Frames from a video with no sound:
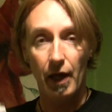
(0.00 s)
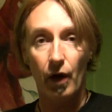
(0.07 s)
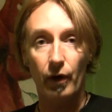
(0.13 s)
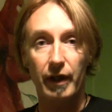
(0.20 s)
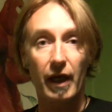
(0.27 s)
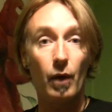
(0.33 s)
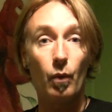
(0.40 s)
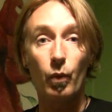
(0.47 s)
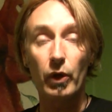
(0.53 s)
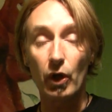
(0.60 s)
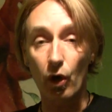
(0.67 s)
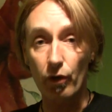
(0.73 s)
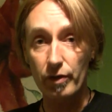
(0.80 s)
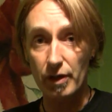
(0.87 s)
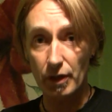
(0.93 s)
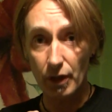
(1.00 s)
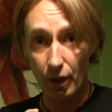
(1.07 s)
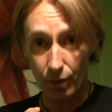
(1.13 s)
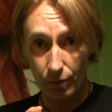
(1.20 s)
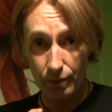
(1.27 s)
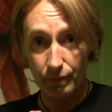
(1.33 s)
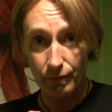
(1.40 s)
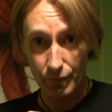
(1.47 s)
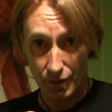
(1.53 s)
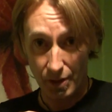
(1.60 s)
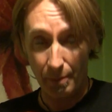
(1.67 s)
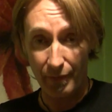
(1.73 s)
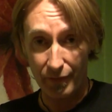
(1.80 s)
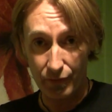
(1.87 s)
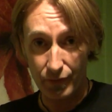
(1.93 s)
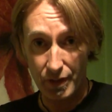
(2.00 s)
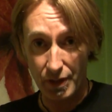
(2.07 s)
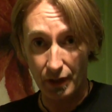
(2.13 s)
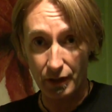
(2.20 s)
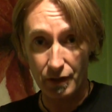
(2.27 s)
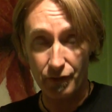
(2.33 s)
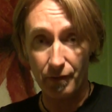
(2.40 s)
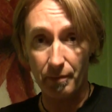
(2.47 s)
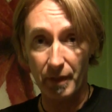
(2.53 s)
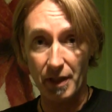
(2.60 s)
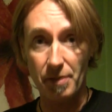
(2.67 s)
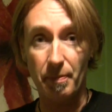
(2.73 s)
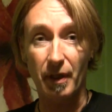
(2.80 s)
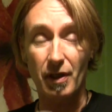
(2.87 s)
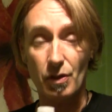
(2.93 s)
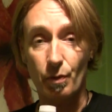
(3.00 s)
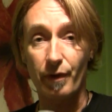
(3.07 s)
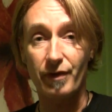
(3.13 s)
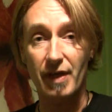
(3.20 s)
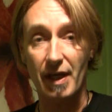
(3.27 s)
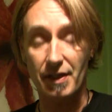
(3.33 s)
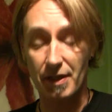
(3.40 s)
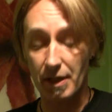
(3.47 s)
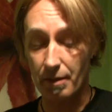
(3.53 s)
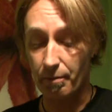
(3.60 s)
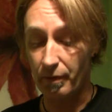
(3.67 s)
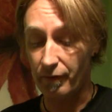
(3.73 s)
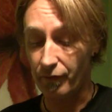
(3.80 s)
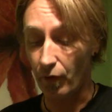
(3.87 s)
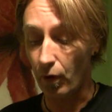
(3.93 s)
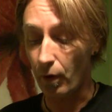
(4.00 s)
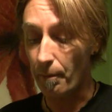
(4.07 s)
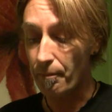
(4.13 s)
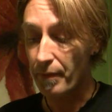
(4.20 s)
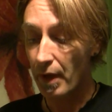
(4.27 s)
Okay, we already know some of the results from this because we've tested them before.